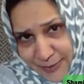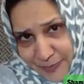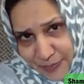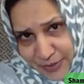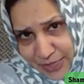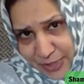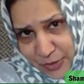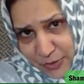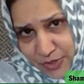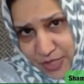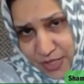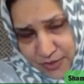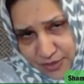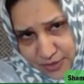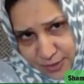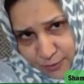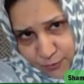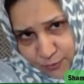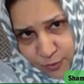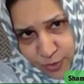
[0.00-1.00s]
In
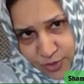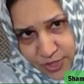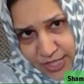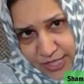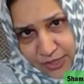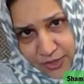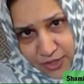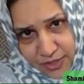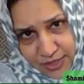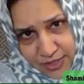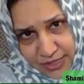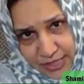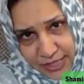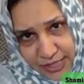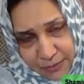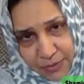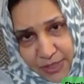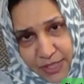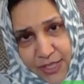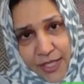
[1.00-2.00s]
2004, I got an
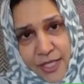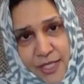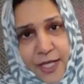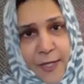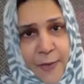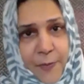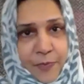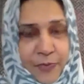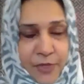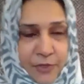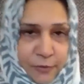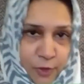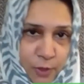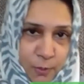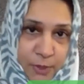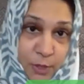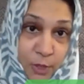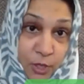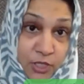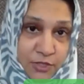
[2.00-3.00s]
email
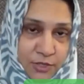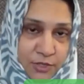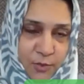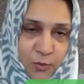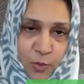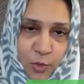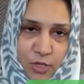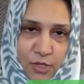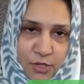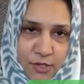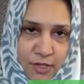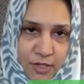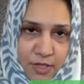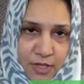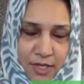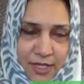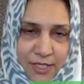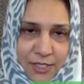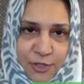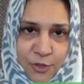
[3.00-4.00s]
from an Austin Walter
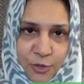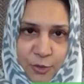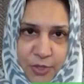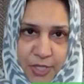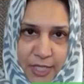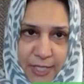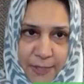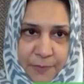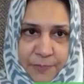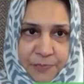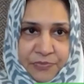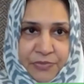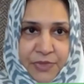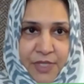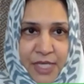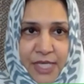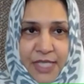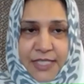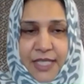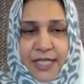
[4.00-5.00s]
in UK.
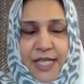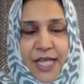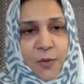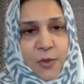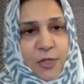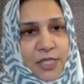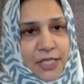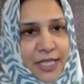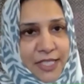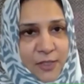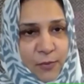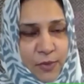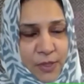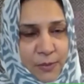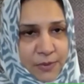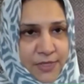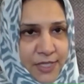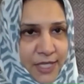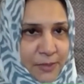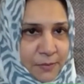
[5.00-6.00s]
He said, I want to get a
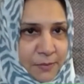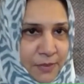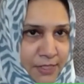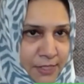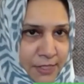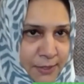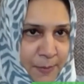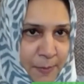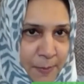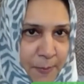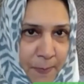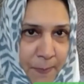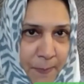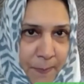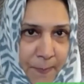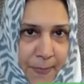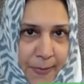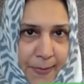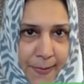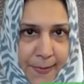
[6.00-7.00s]
website built.
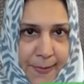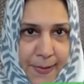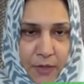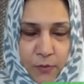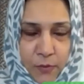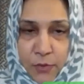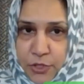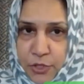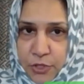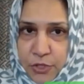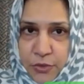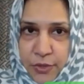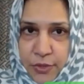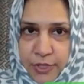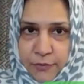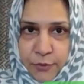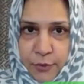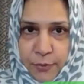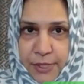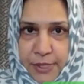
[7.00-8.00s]
Would you do
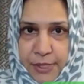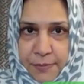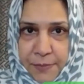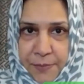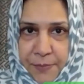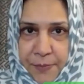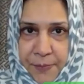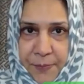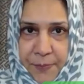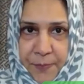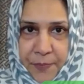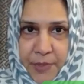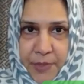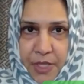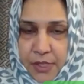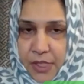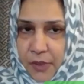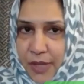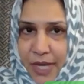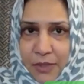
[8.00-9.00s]
it for me?
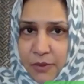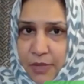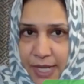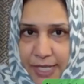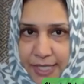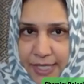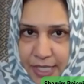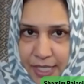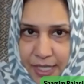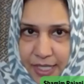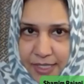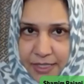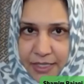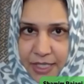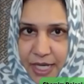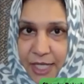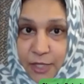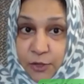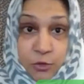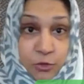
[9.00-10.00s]
Now,
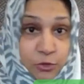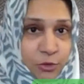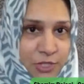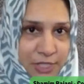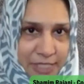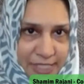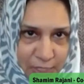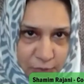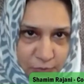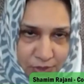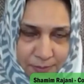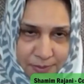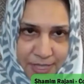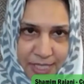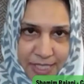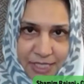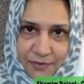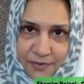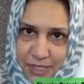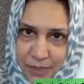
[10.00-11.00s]
I used to teach
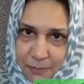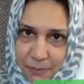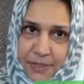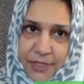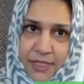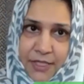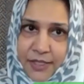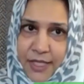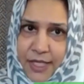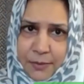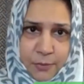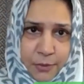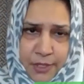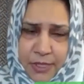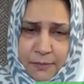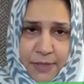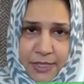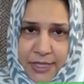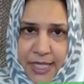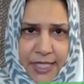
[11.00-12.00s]
website development at that
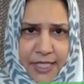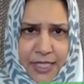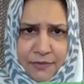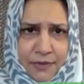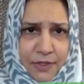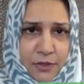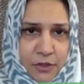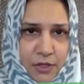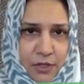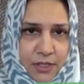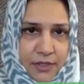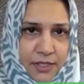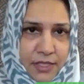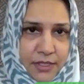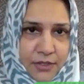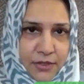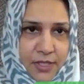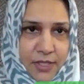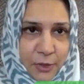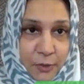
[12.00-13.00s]
point, but I never thought that,
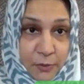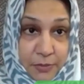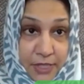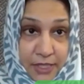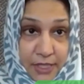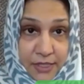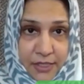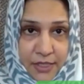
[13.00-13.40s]
I could make it